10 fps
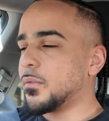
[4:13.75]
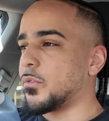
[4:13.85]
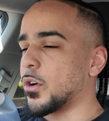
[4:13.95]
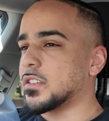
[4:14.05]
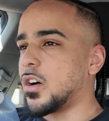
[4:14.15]

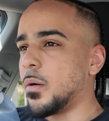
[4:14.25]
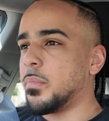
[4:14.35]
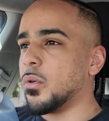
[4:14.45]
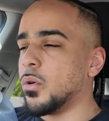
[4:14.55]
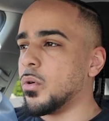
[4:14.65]
for
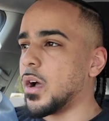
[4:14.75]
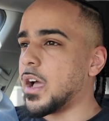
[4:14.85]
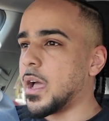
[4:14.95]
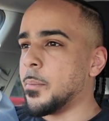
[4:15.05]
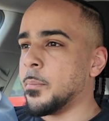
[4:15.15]
example,
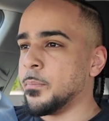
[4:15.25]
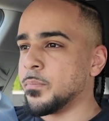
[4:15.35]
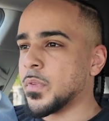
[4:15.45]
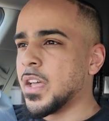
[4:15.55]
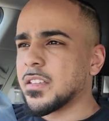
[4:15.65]

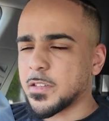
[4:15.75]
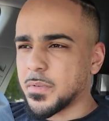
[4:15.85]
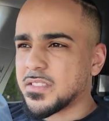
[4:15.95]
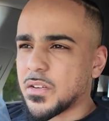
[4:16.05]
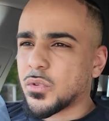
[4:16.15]
there's
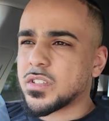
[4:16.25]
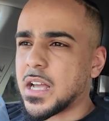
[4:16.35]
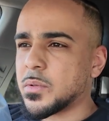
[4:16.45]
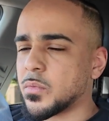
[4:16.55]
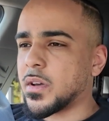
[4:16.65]
been several
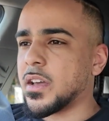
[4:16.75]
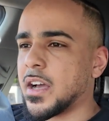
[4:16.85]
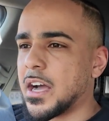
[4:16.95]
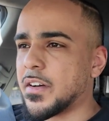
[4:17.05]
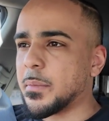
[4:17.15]
times
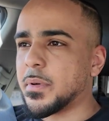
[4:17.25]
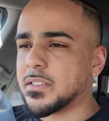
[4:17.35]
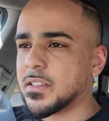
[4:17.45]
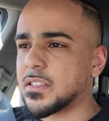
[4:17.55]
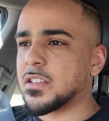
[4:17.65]
where I've had
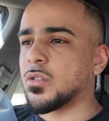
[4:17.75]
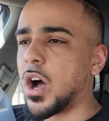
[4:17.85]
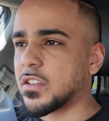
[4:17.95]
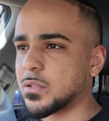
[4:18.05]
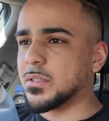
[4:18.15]
businesses or
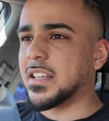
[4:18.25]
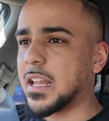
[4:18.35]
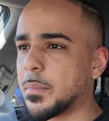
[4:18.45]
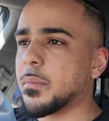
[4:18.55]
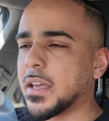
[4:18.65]
hustles and
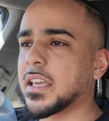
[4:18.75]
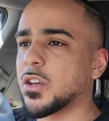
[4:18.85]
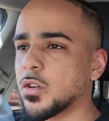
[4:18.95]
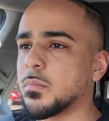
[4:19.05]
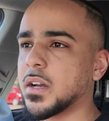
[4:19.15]
they've been
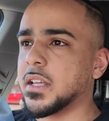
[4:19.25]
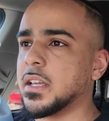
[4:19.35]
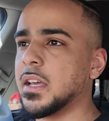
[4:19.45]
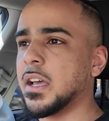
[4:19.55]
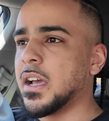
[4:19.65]
making good money,
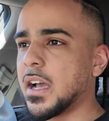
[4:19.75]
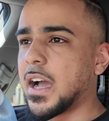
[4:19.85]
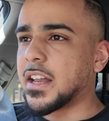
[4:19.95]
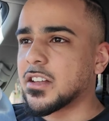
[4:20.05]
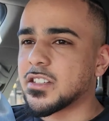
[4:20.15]

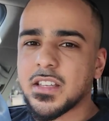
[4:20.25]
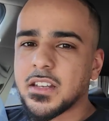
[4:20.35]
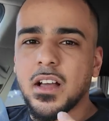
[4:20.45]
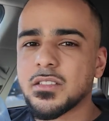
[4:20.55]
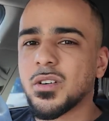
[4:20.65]
and I'll just say,
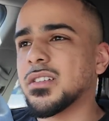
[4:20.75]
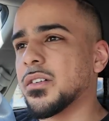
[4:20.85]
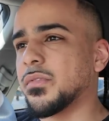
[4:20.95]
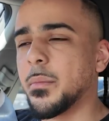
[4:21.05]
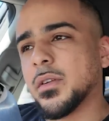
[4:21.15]
no, it's not
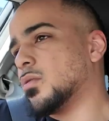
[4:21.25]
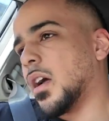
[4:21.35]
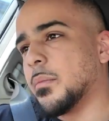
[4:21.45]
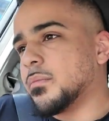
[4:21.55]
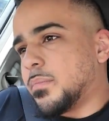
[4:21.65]
enough.
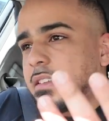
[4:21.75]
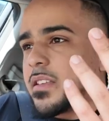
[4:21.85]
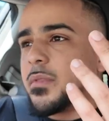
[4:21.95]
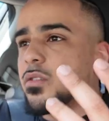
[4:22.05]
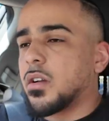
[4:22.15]
I'm
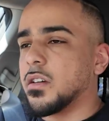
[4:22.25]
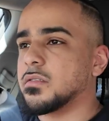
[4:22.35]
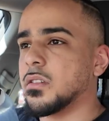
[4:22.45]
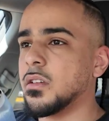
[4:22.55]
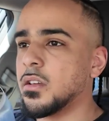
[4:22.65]
basically middle
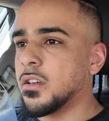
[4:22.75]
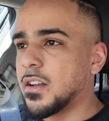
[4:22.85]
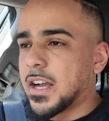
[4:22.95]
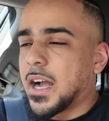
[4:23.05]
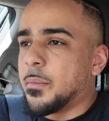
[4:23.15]
class.
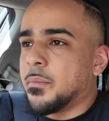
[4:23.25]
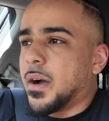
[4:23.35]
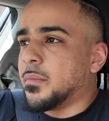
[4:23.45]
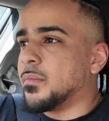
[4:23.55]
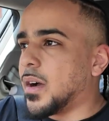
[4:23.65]
Like, I'm
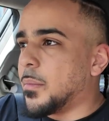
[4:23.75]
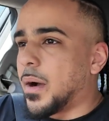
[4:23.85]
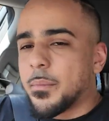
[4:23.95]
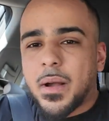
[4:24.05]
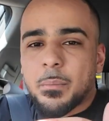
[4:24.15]

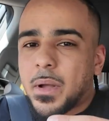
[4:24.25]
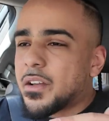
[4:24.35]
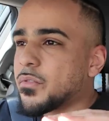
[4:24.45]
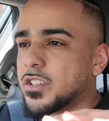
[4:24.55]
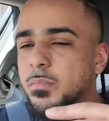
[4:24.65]

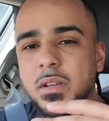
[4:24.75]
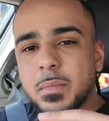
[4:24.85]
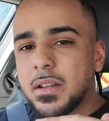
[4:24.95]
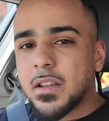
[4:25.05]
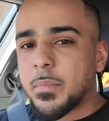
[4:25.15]
average. I'm in the
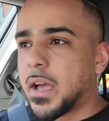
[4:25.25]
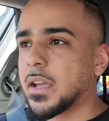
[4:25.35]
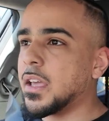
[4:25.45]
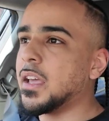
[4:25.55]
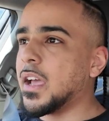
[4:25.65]
middle of the pack,
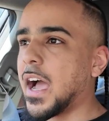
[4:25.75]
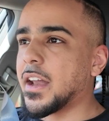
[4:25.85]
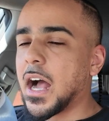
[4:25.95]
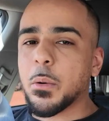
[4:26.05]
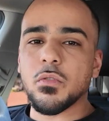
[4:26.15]

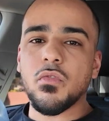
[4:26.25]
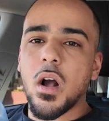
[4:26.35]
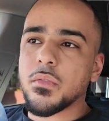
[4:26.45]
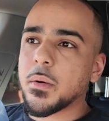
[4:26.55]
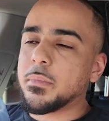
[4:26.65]
and I would
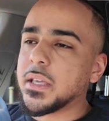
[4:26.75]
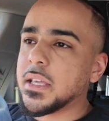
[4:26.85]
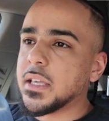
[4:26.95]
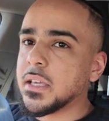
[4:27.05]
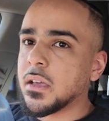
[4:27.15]
rather
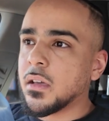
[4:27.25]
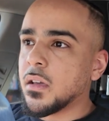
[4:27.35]
be